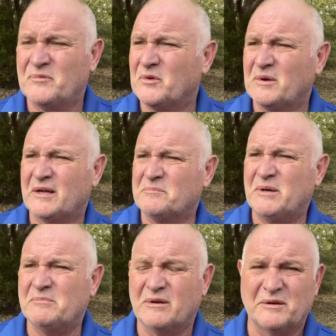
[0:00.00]
A lot of
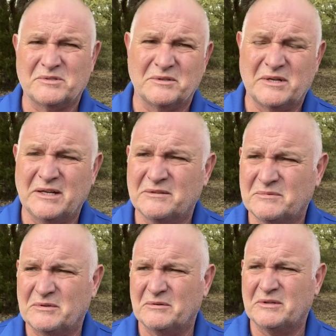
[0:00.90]
people lost their kids.
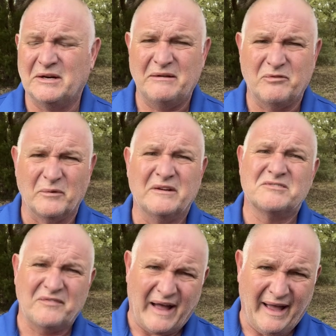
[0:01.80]
They're there before they was
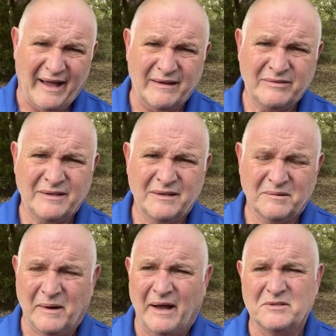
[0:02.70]
five.
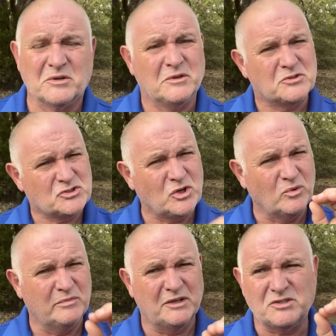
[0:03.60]
Right. So there's so
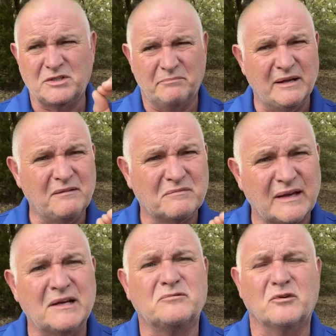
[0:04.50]
much to be
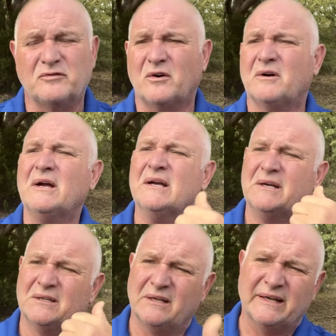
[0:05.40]
thankful for,
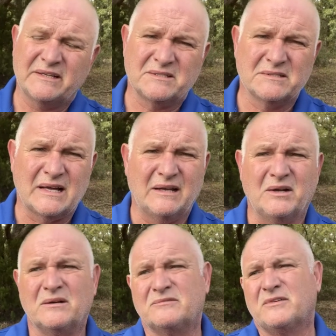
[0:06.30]
the lessons I
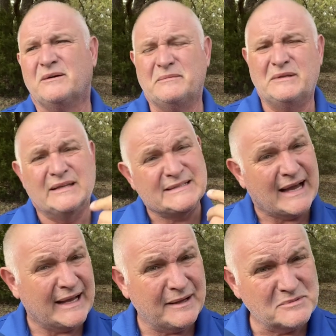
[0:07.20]
learned from him, the
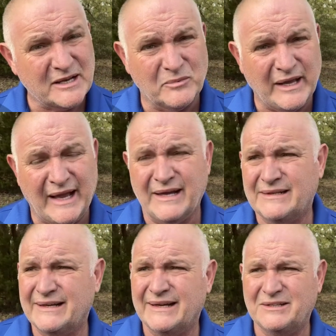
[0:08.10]
times that we had
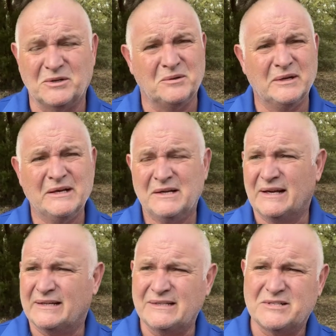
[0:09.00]
to get,
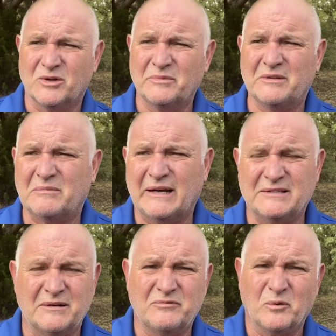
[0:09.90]
like he told me right
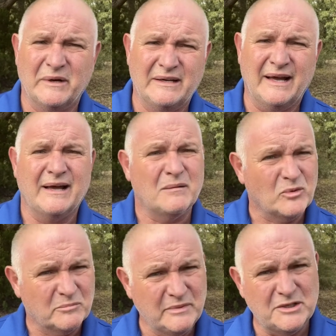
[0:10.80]
there before he died, I'm
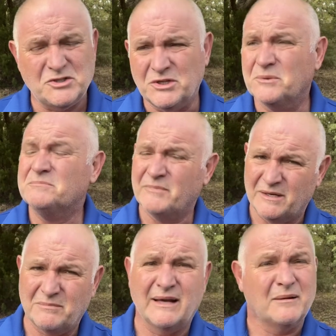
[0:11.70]
going to miss you.
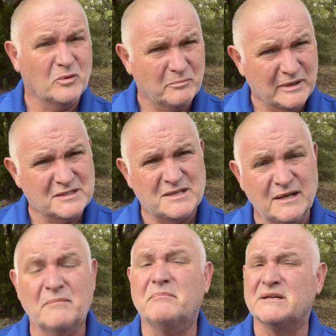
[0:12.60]
Amen. I'm going to miss
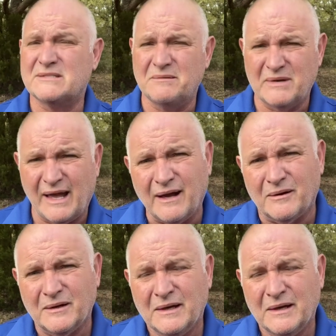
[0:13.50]
him, miss him now.